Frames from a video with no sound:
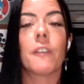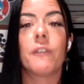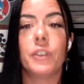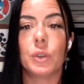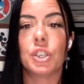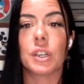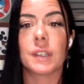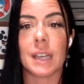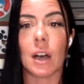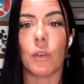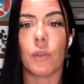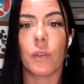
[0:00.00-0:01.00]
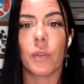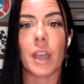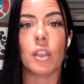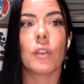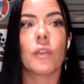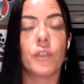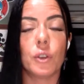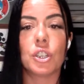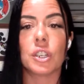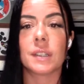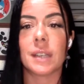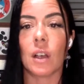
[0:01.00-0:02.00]
the future self, that your
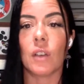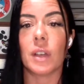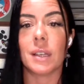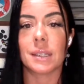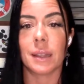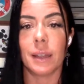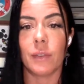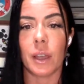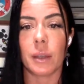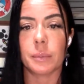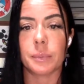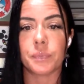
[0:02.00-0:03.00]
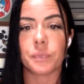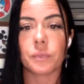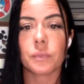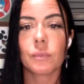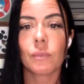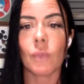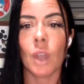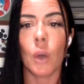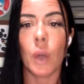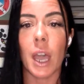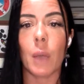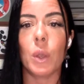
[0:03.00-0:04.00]
future self is living?
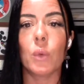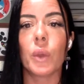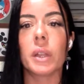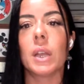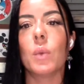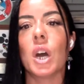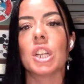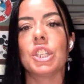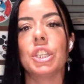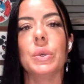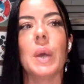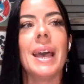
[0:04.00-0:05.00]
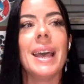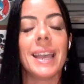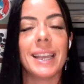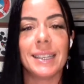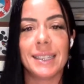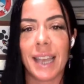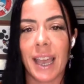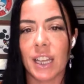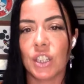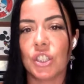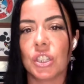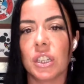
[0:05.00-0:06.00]
Okay, we really want to
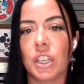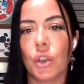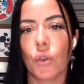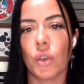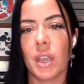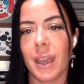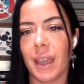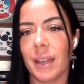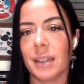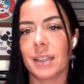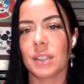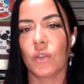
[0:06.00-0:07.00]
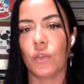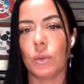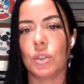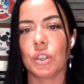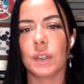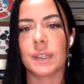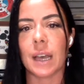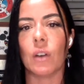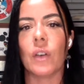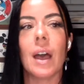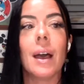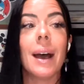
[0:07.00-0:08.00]
intentionally create this future
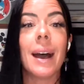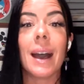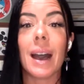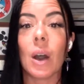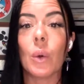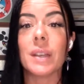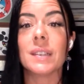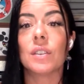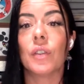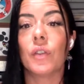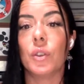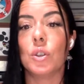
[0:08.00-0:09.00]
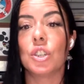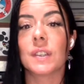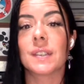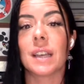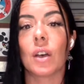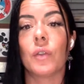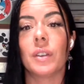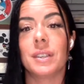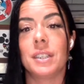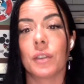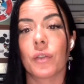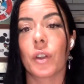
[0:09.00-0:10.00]
self. How is the future self
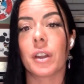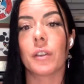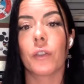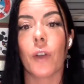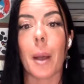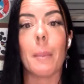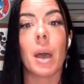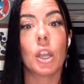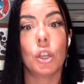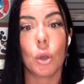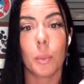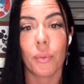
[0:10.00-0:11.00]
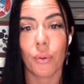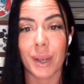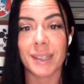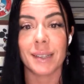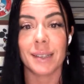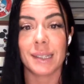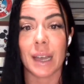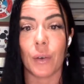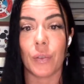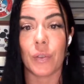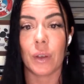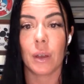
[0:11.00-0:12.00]
different from your present
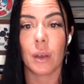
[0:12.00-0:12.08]
self?